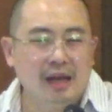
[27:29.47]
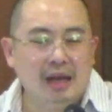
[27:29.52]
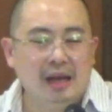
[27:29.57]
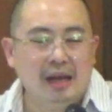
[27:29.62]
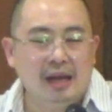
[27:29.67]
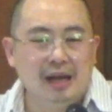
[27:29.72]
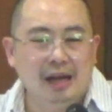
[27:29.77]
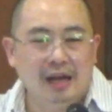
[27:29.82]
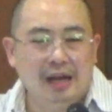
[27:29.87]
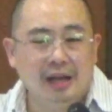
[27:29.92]

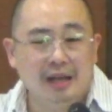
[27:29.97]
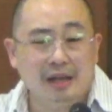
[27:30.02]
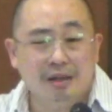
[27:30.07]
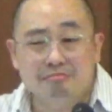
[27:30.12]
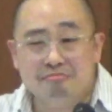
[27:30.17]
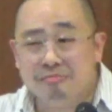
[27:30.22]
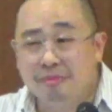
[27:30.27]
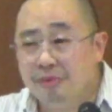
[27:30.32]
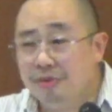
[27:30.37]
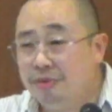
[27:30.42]

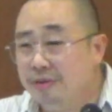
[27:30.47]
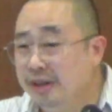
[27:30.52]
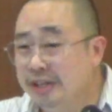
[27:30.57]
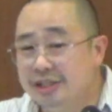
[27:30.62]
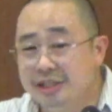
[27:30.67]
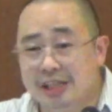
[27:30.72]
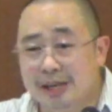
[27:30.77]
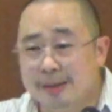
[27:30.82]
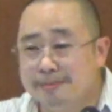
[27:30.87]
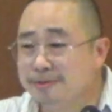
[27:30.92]
um, three
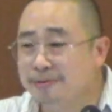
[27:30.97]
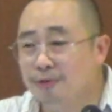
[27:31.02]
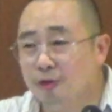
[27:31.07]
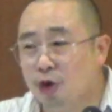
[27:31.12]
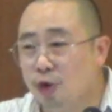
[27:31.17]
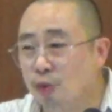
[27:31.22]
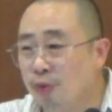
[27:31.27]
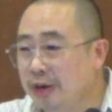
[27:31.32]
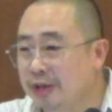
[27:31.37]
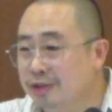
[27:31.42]
steps
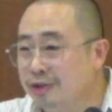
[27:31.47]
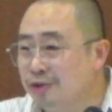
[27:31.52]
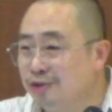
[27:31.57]
forward, two